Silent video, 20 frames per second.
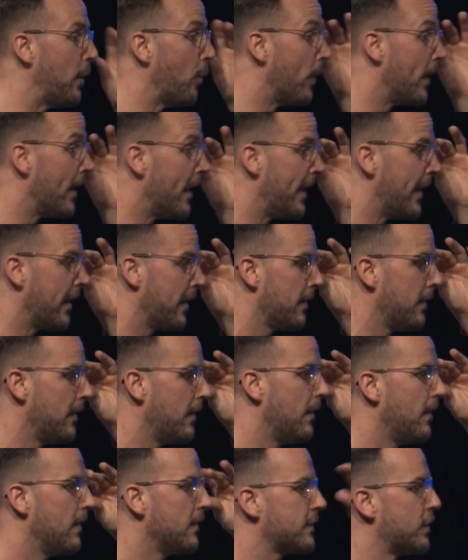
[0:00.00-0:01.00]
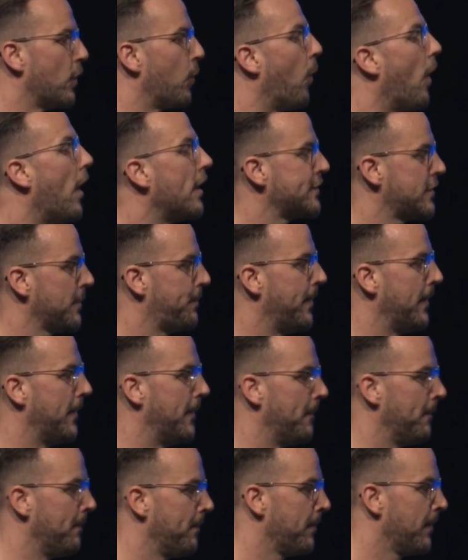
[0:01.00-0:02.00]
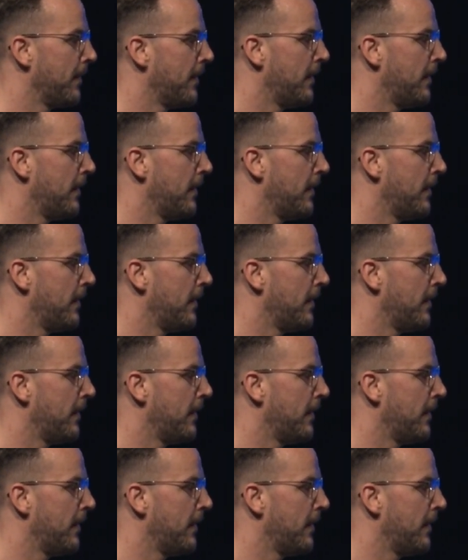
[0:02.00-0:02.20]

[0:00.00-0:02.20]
be willing to worship him